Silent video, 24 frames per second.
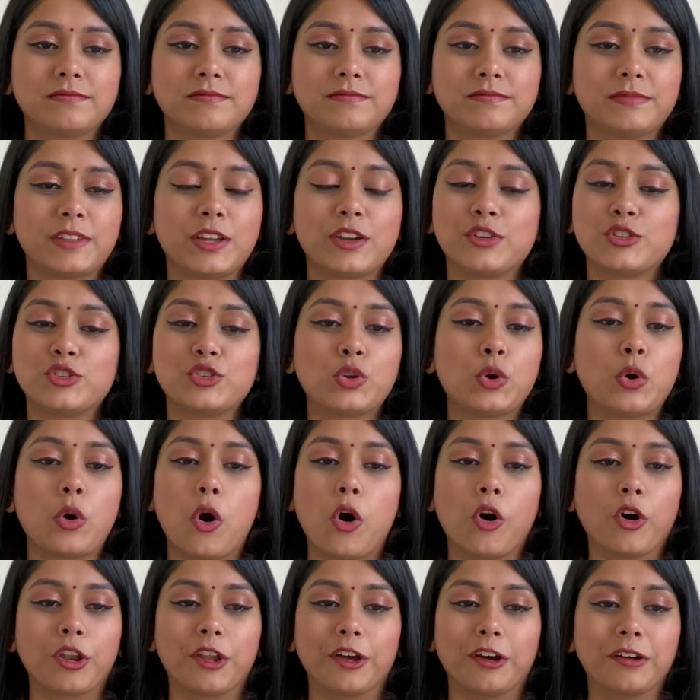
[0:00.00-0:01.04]
There is no
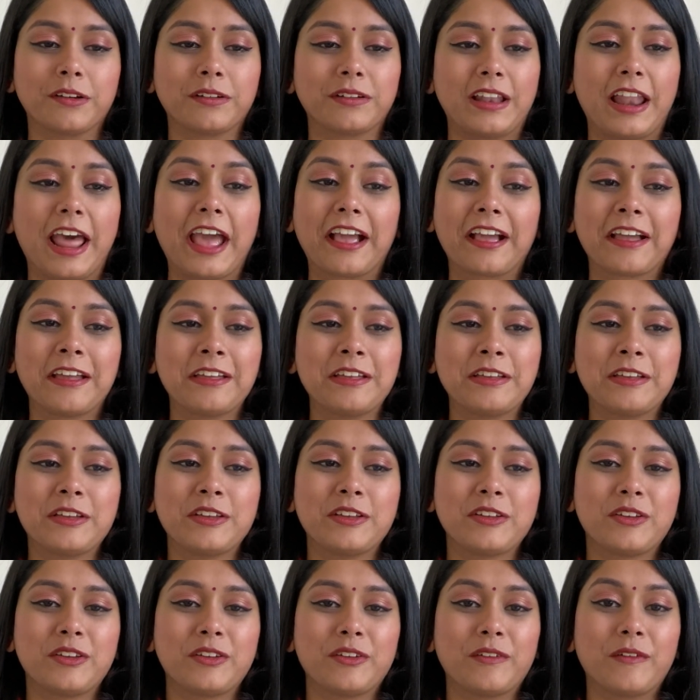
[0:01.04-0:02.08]
honor. Like,
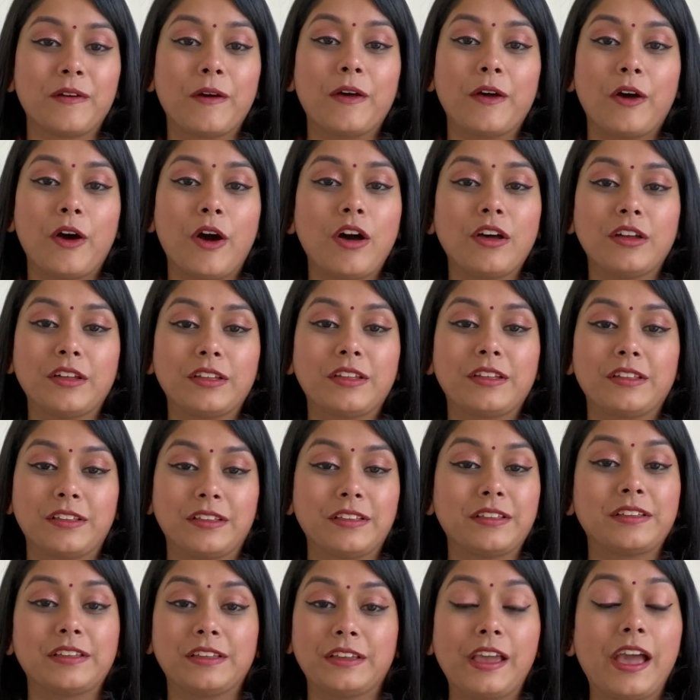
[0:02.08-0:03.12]

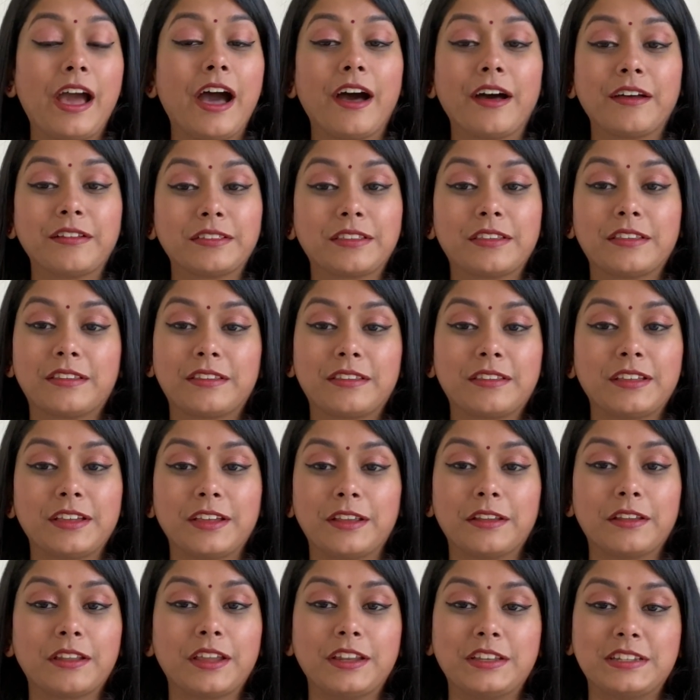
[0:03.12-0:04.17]
yeah,
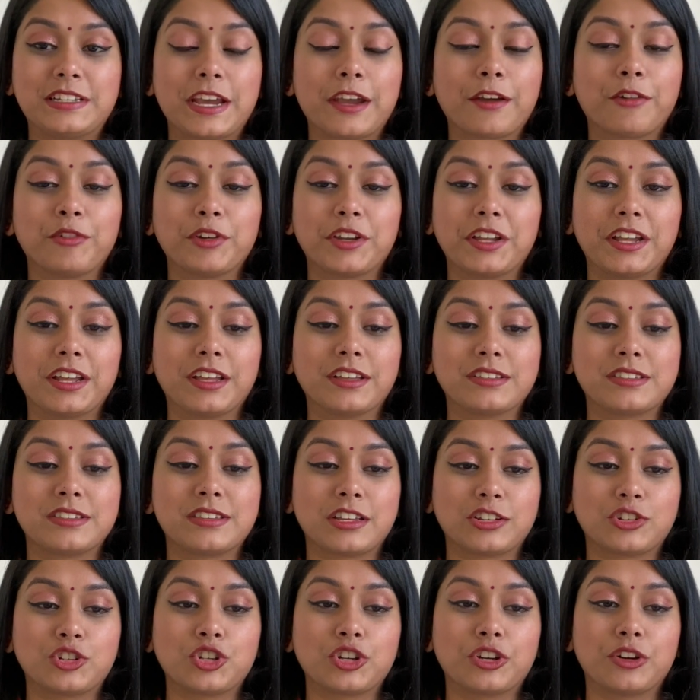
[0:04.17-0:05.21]
integrity is
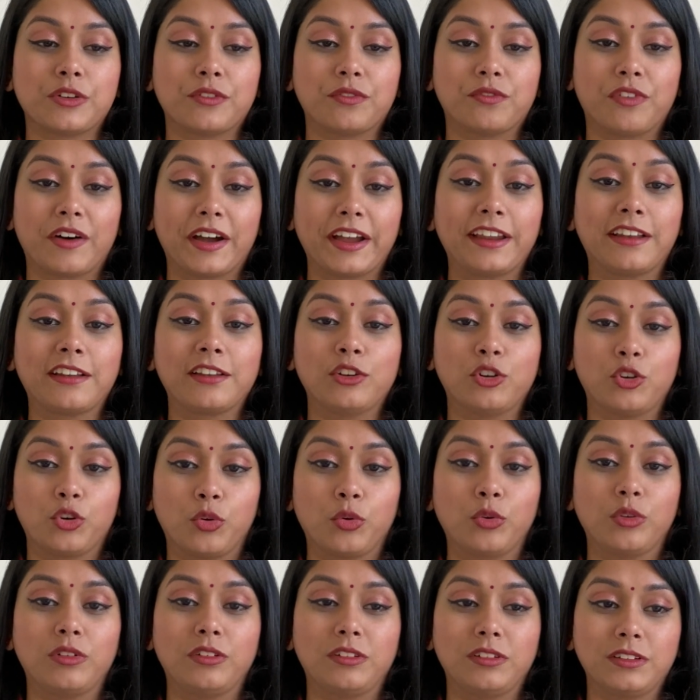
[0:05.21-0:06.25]
such a vital
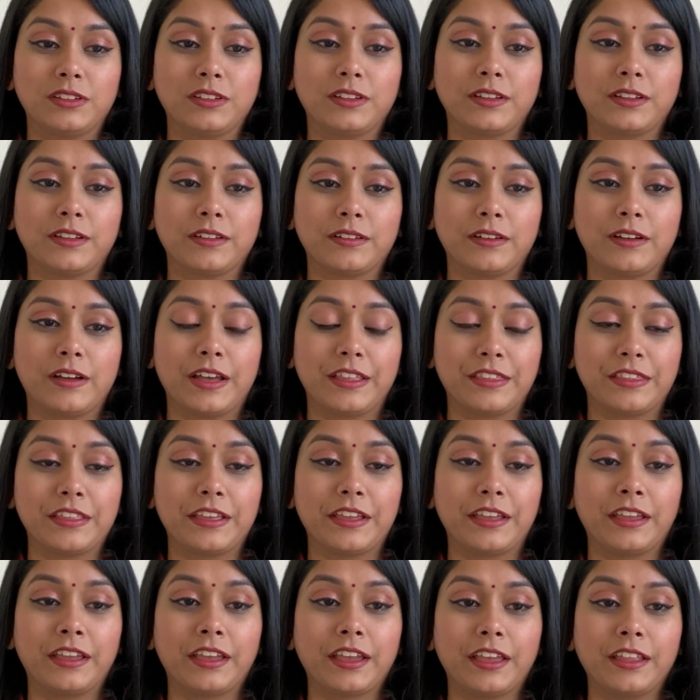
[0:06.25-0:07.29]
role, I
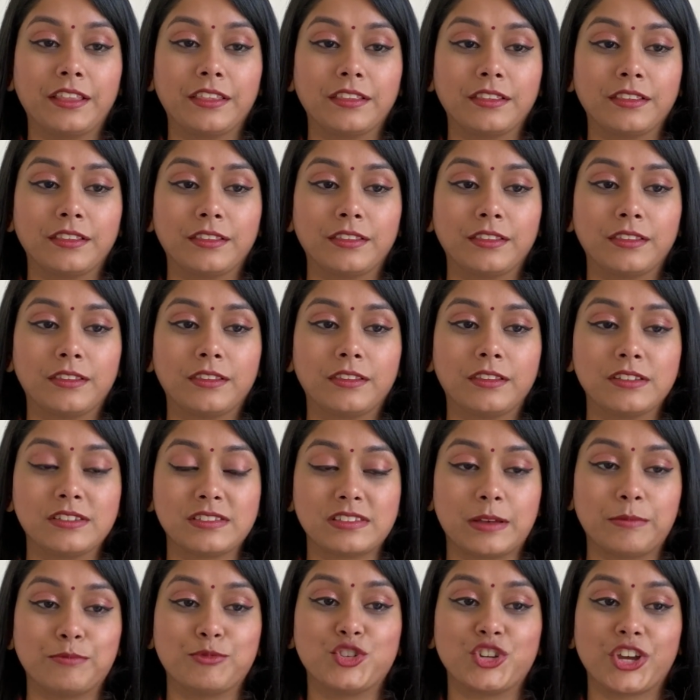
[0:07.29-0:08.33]
think, in the
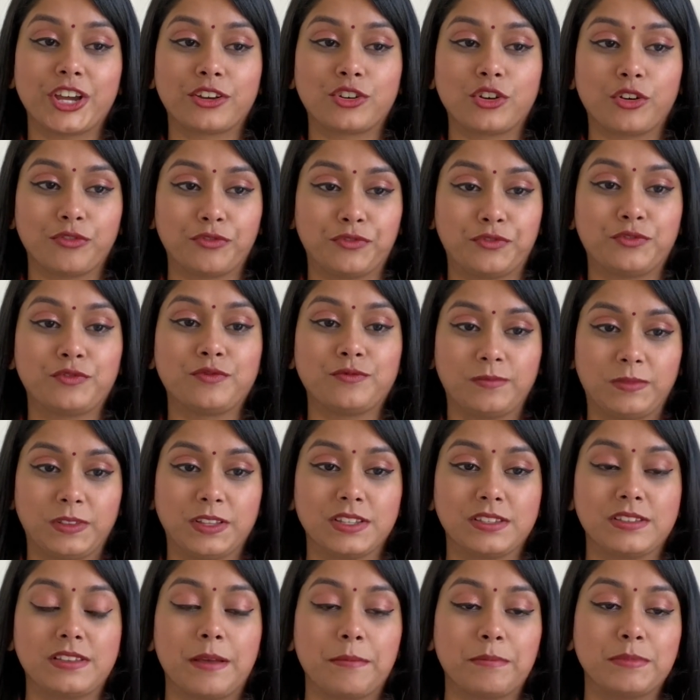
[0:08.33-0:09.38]
subject of
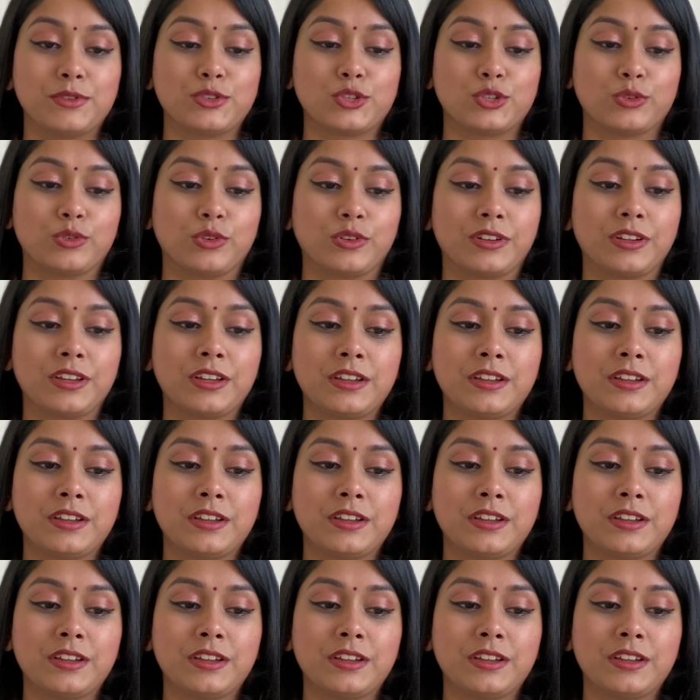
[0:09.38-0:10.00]
this episode.